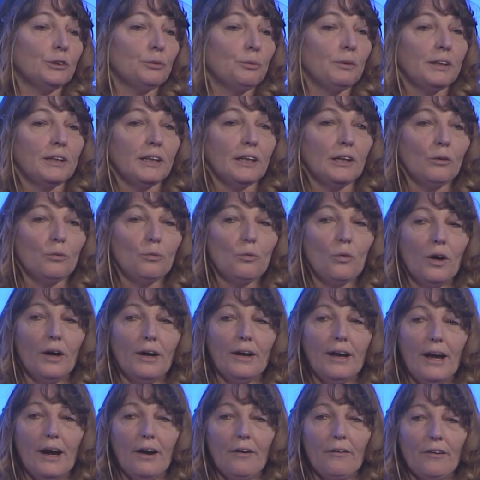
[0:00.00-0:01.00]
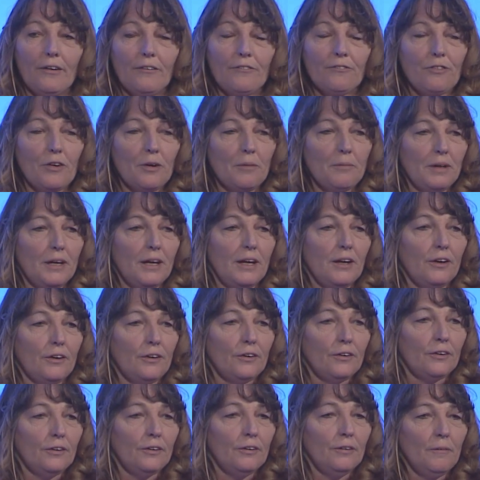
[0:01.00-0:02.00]
Within 1 hour from
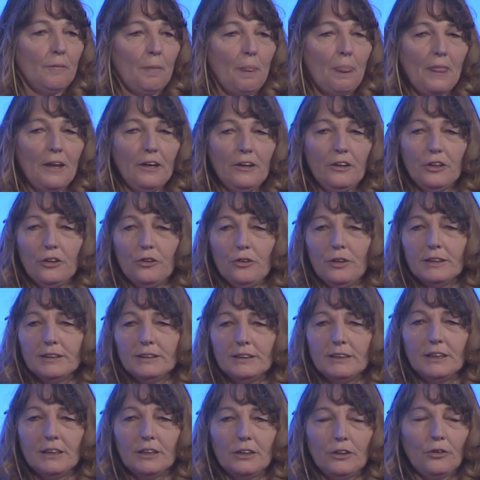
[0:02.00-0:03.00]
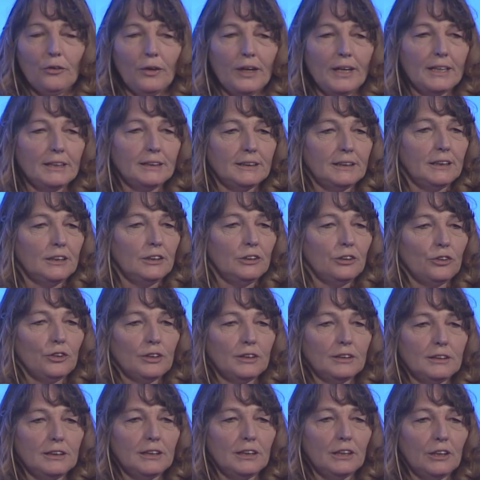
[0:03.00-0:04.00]
here, you can see grazing, you
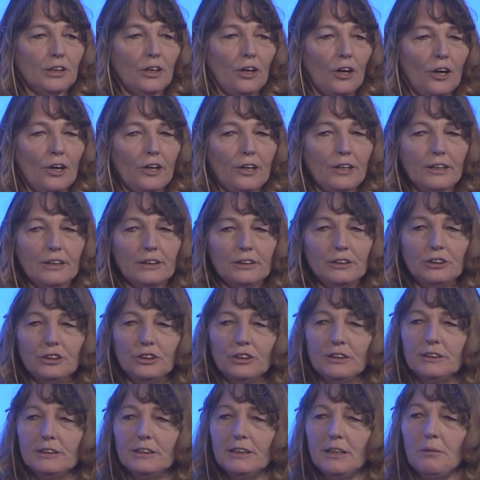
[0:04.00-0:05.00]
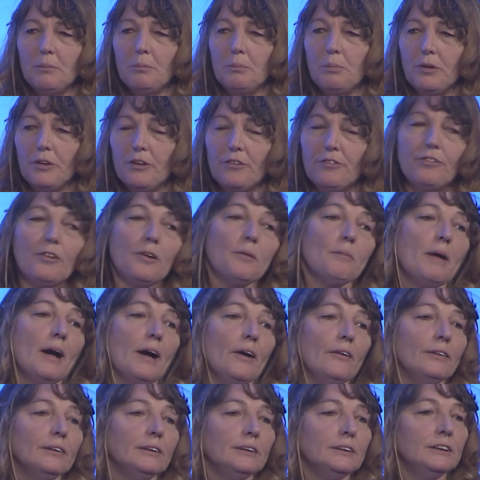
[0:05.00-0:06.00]
can see gardens, you can see beautiful
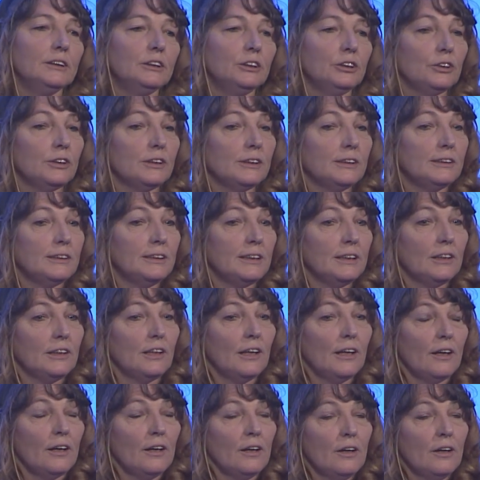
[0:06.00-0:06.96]
mountains, you can see the